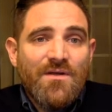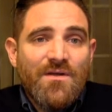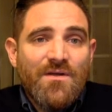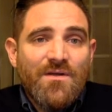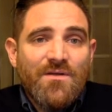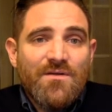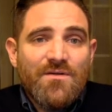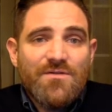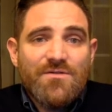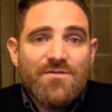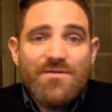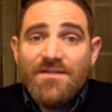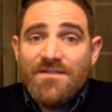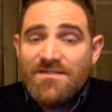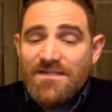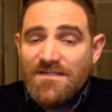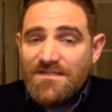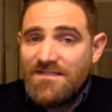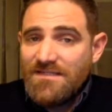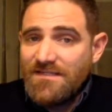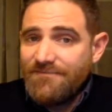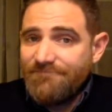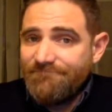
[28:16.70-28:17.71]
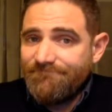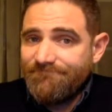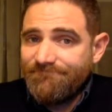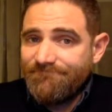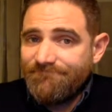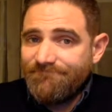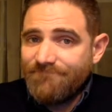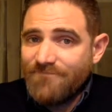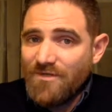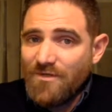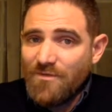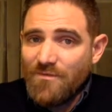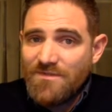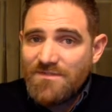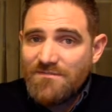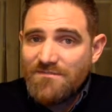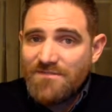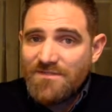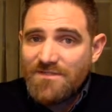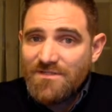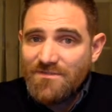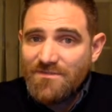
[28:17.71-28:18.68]
Your strength is 18, your
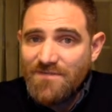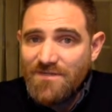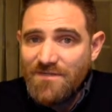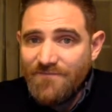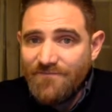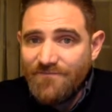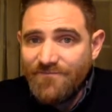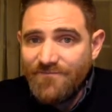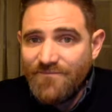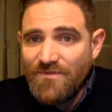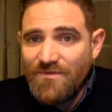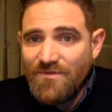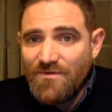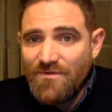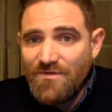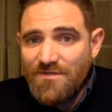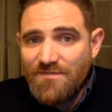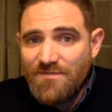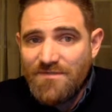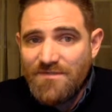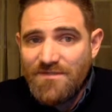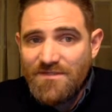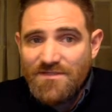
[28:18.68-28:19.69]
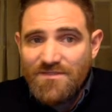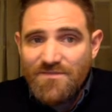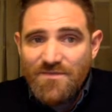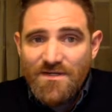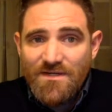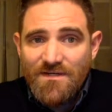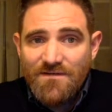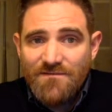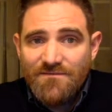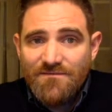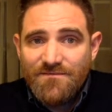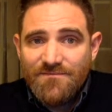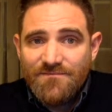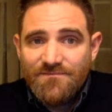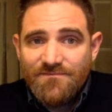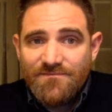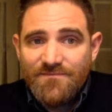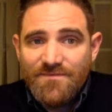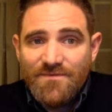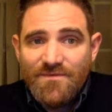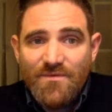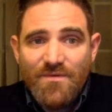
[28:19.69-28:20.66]
wisdom is 3, your charisma is 12.
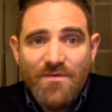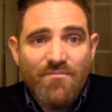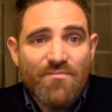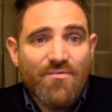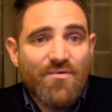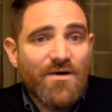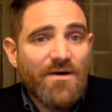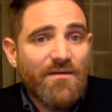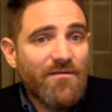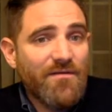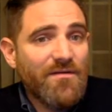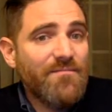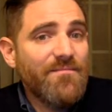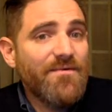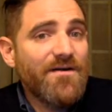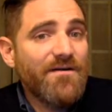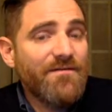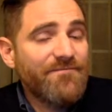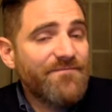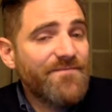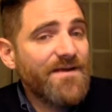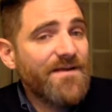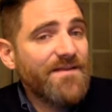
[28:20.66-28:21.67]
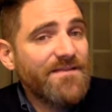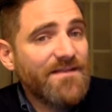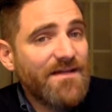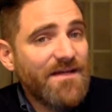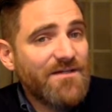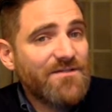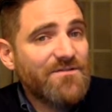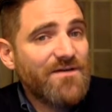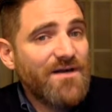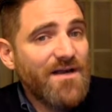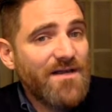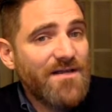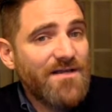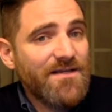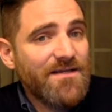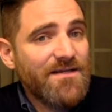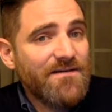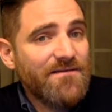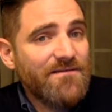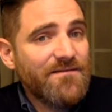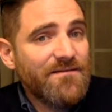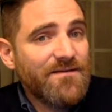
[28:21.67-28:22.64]
So we probably better fight that
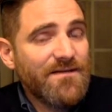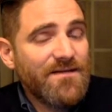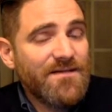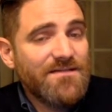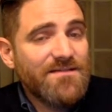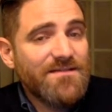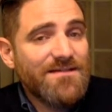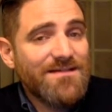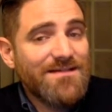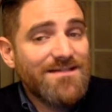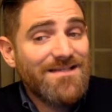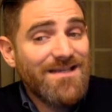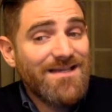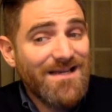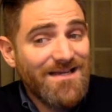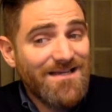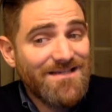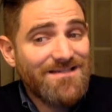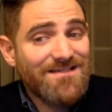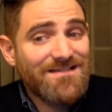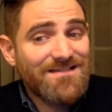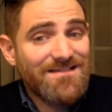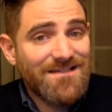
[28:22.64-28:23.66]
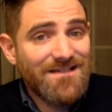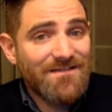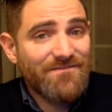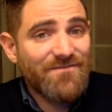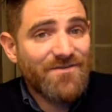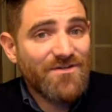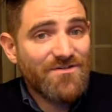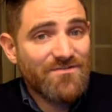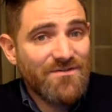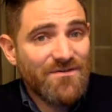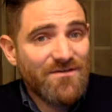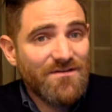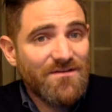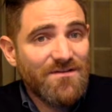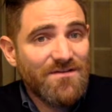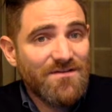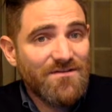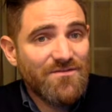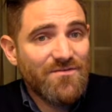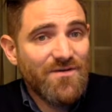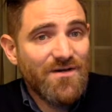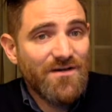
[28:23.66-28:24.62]
dragon, and it's going to test to see if our strength
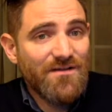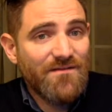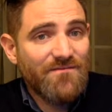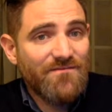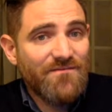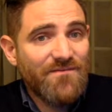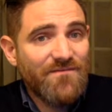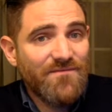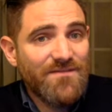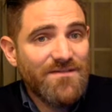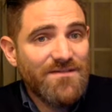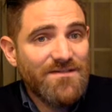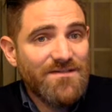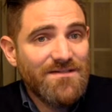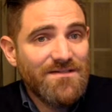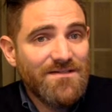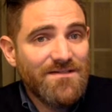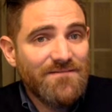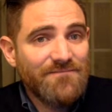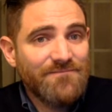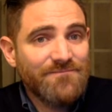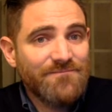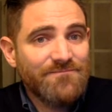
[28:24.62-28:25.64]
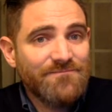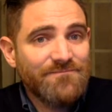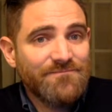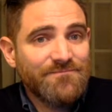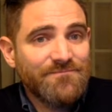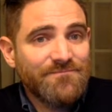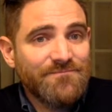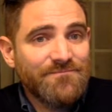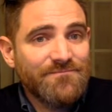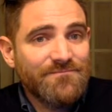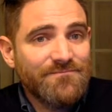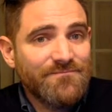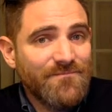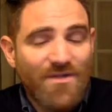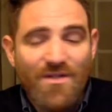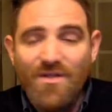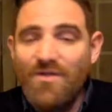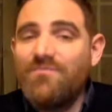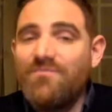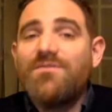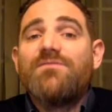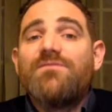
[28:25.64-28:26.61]
is greater than 15.
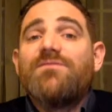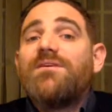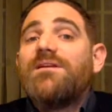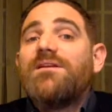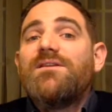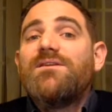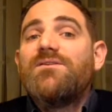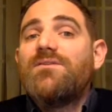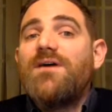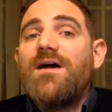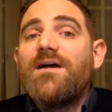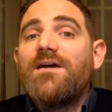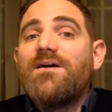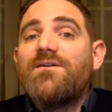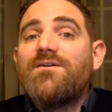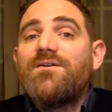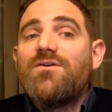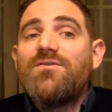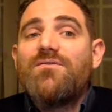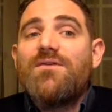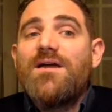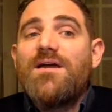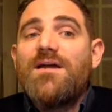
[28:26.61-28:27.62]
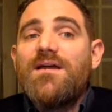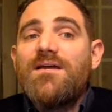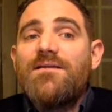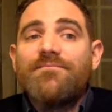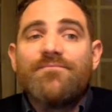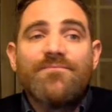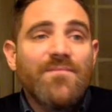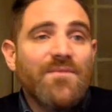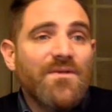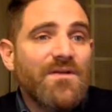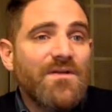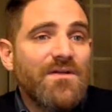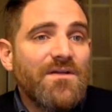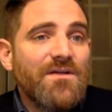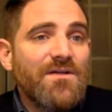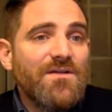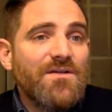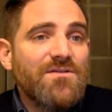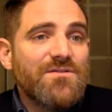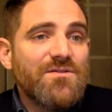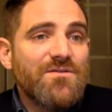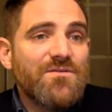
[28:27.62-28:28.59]
You've defeated the dragon. Hooray.
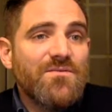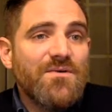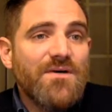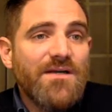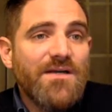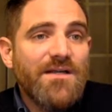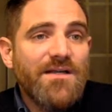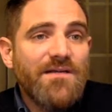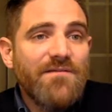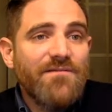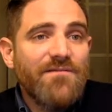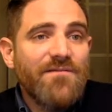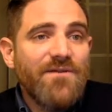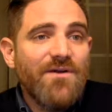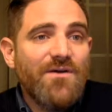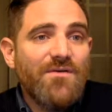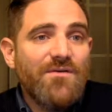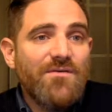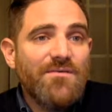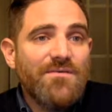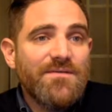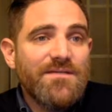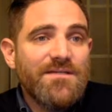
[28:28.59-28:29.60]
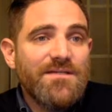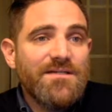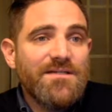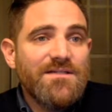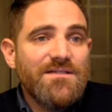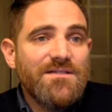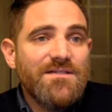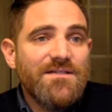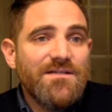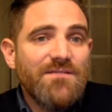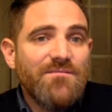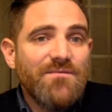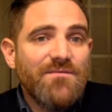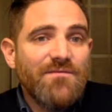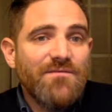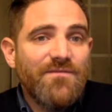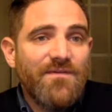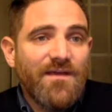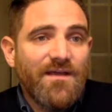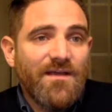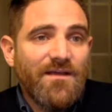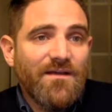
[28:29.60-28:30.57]
So what if, though, we wanted him to
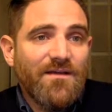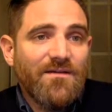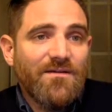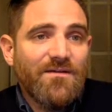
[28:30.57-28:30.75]
fail?